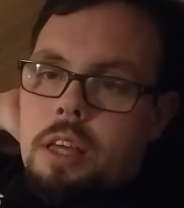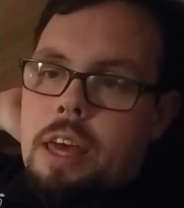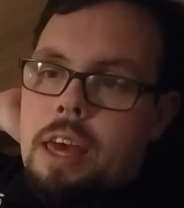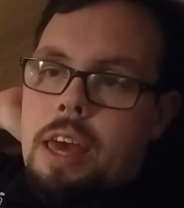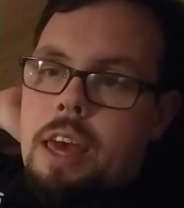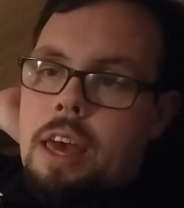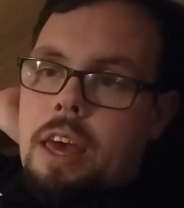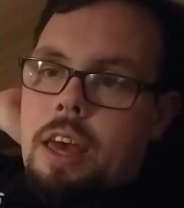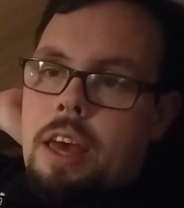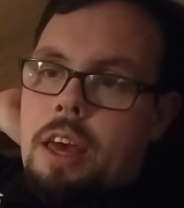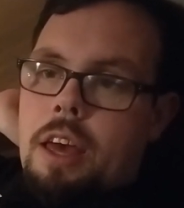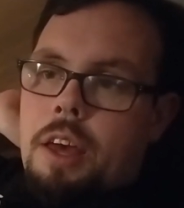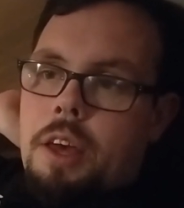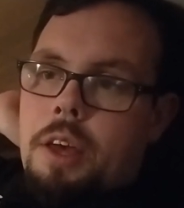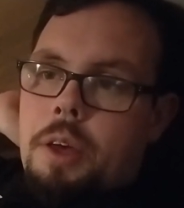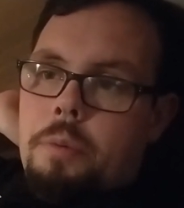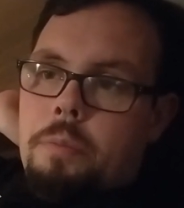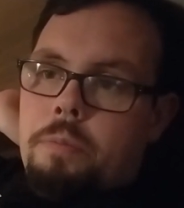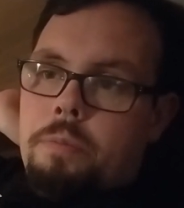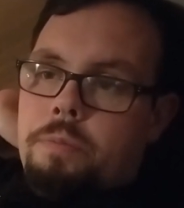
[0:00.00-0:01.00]

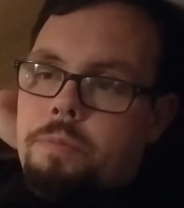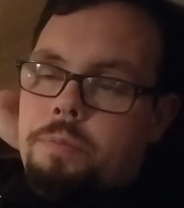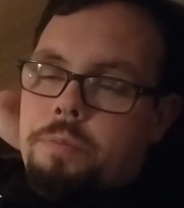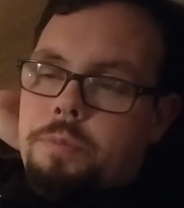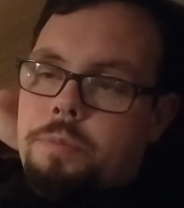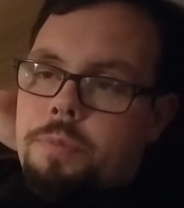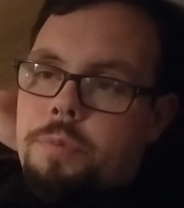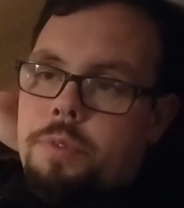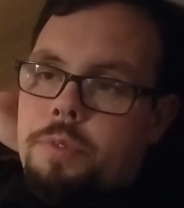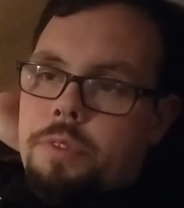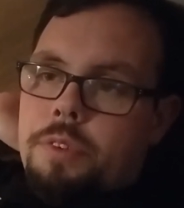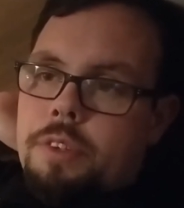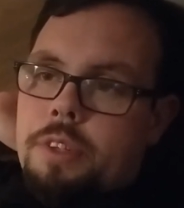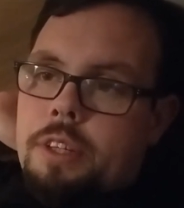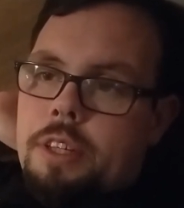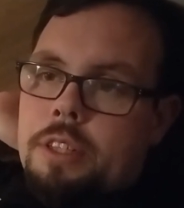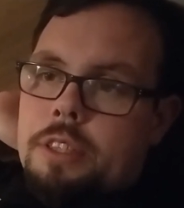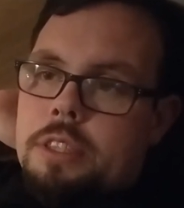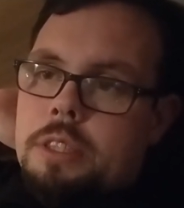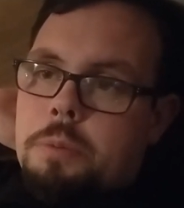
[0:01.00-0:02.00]
In
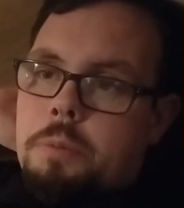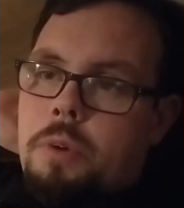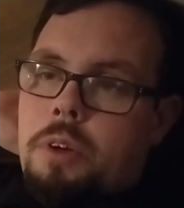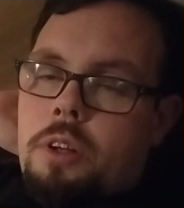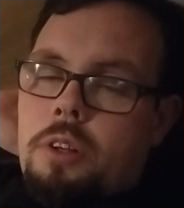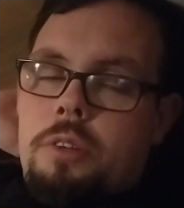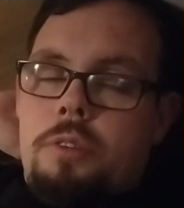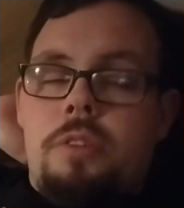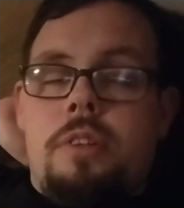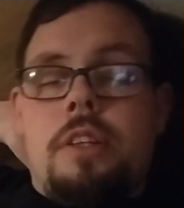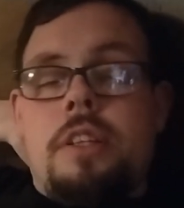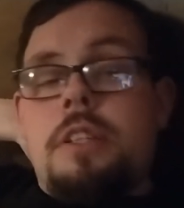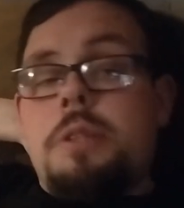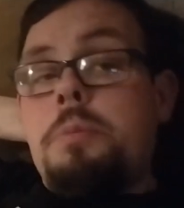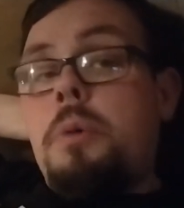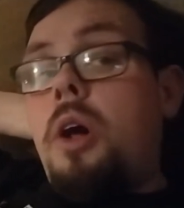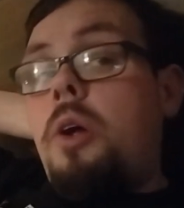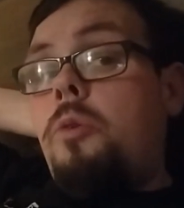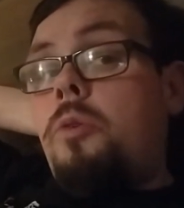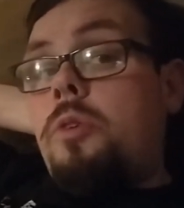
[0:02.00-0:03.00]
the small
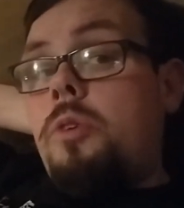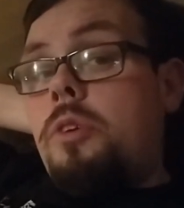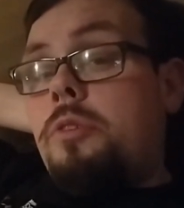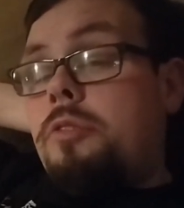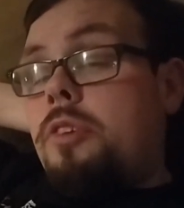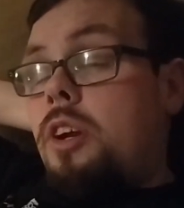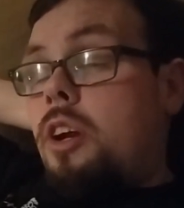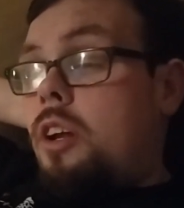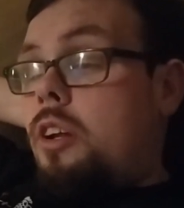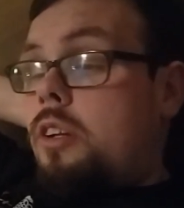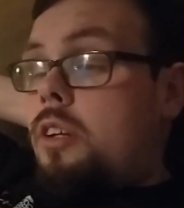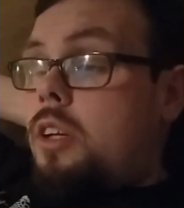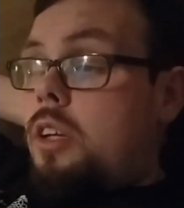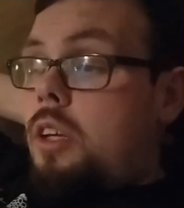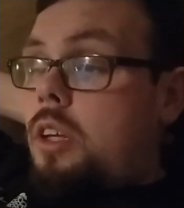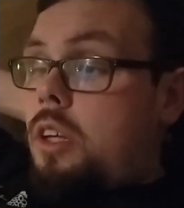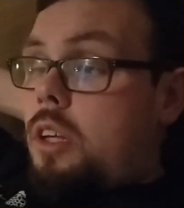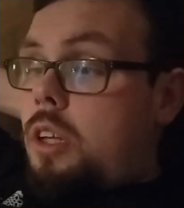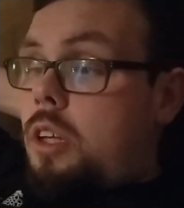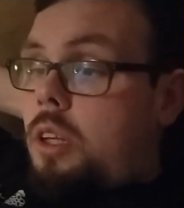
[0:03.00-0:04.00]
run of it all,
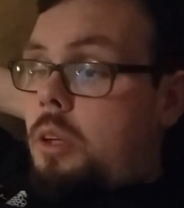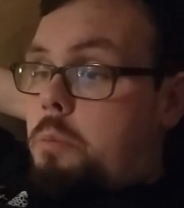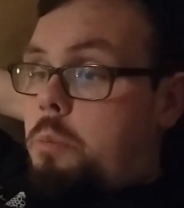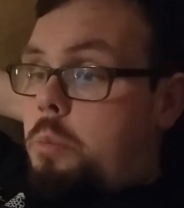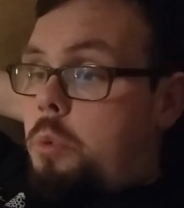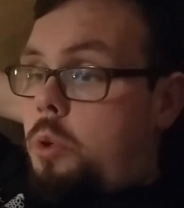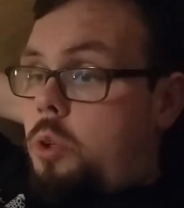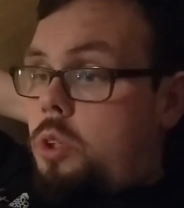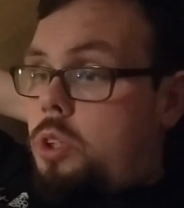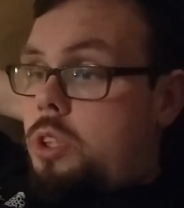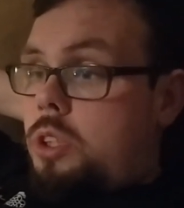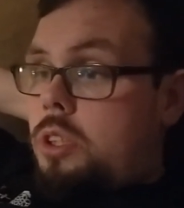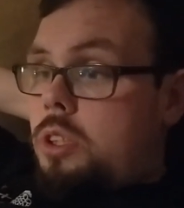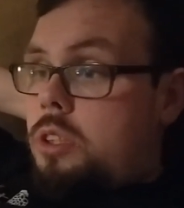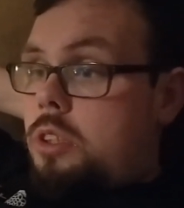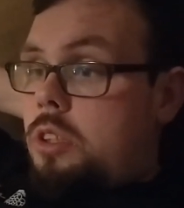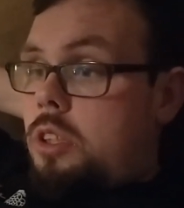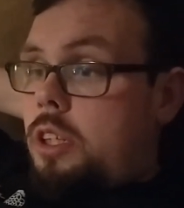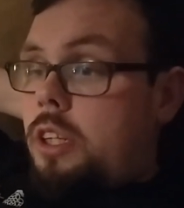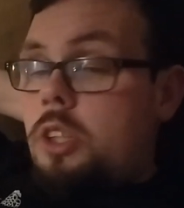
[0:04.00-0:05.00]

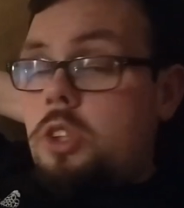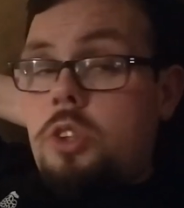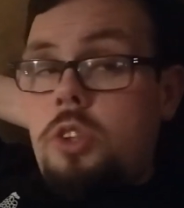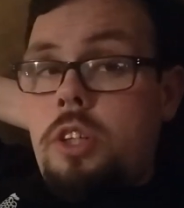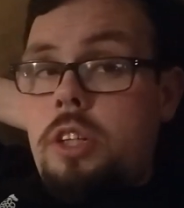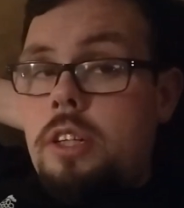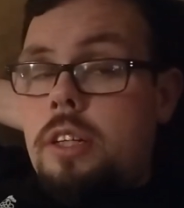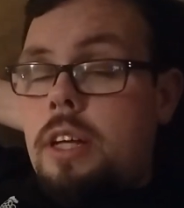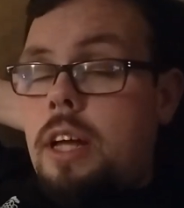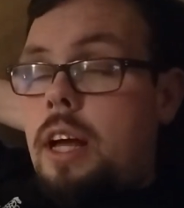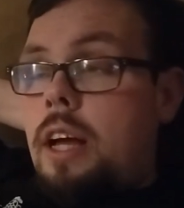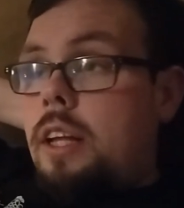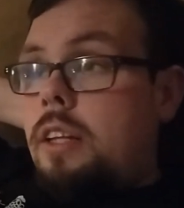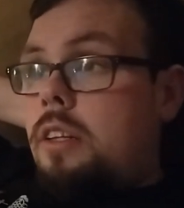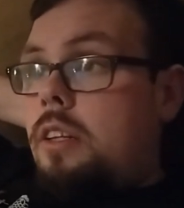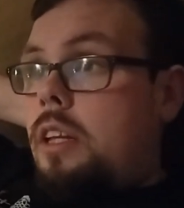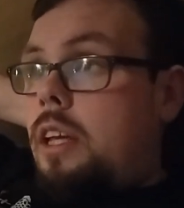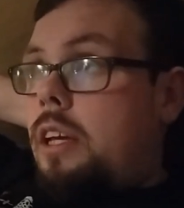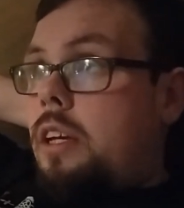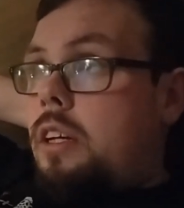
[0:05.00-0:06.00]
but I enjoyed it,
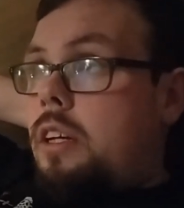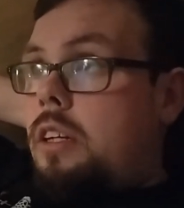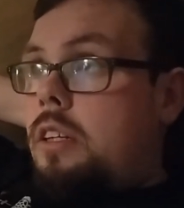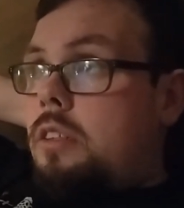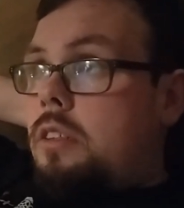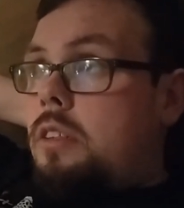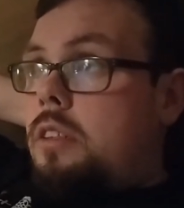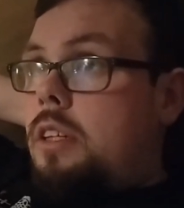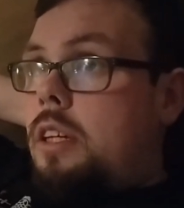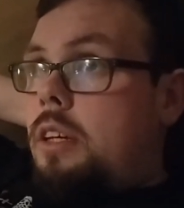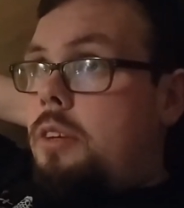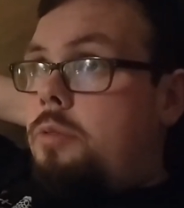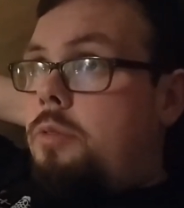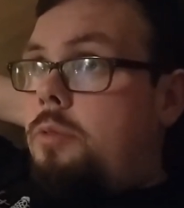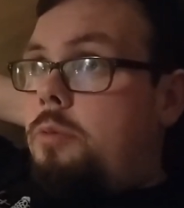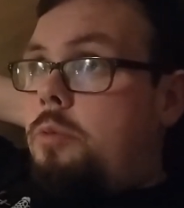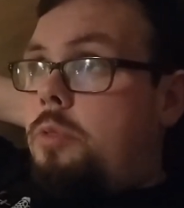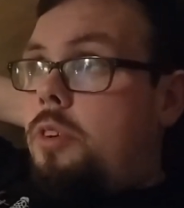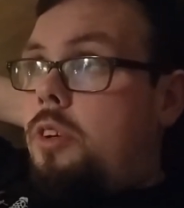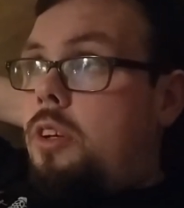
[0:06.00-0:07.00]
and like,
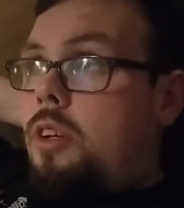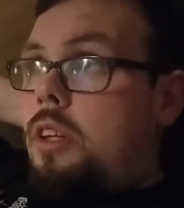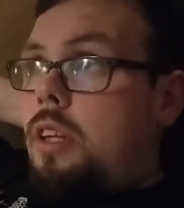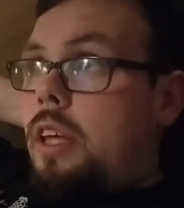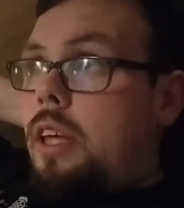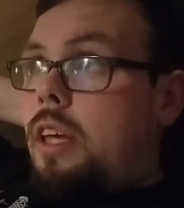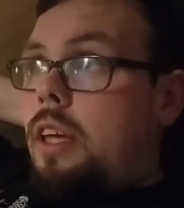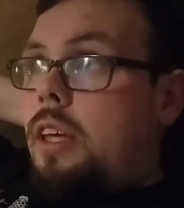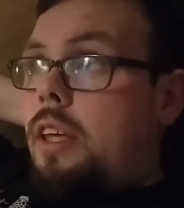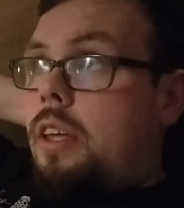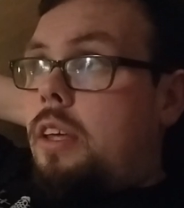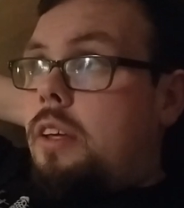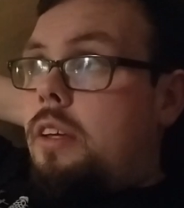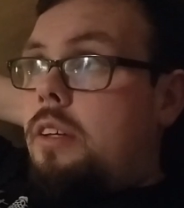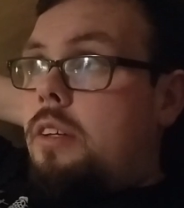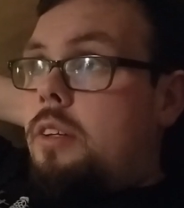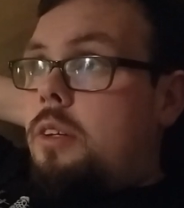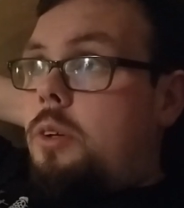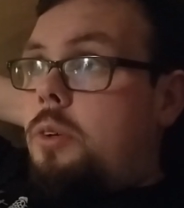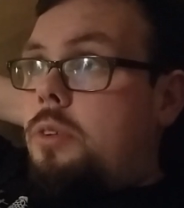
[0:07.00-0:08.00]
even for like
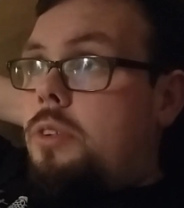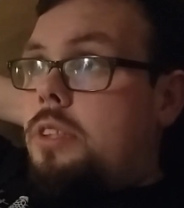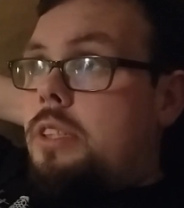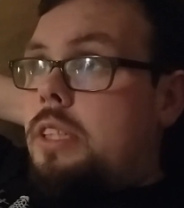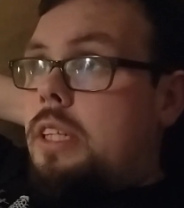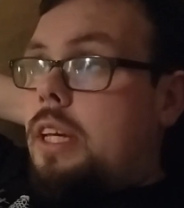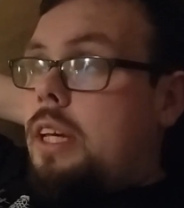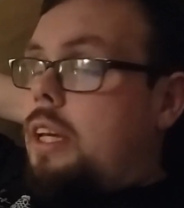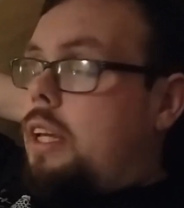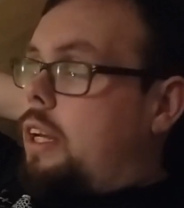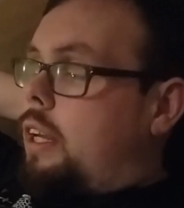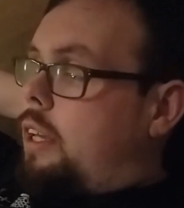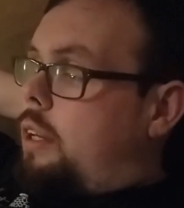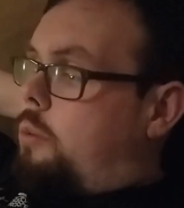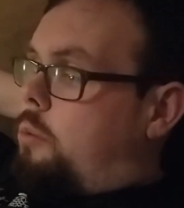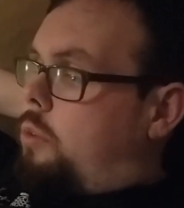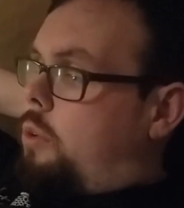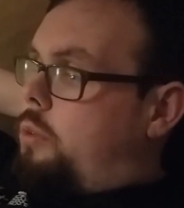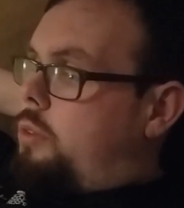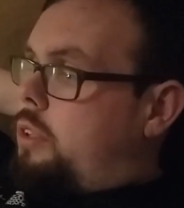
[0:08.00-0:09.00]
going to see it
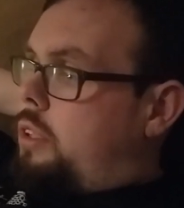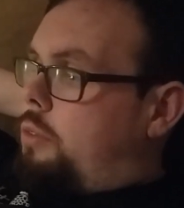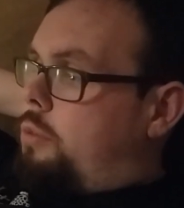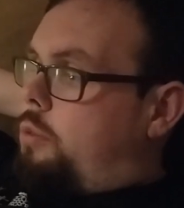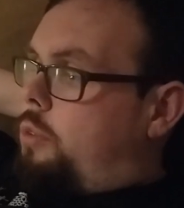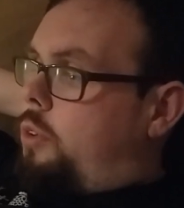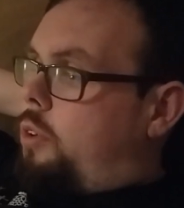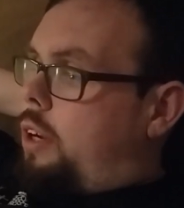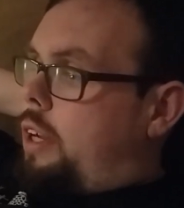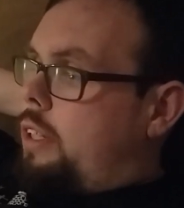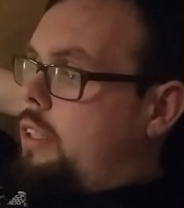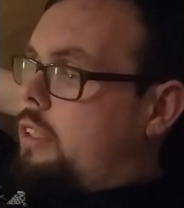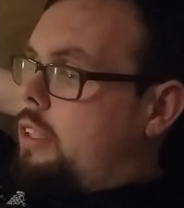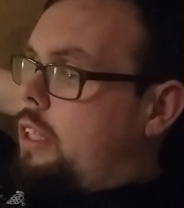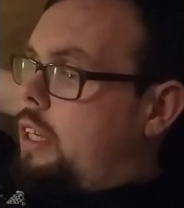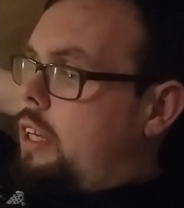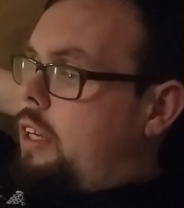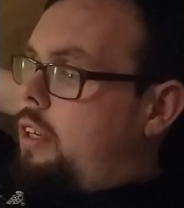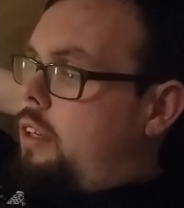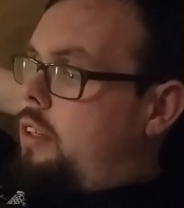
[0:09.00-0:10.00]
in, what was it,
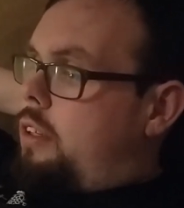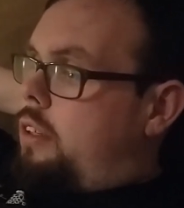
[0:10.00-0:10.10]
4XD?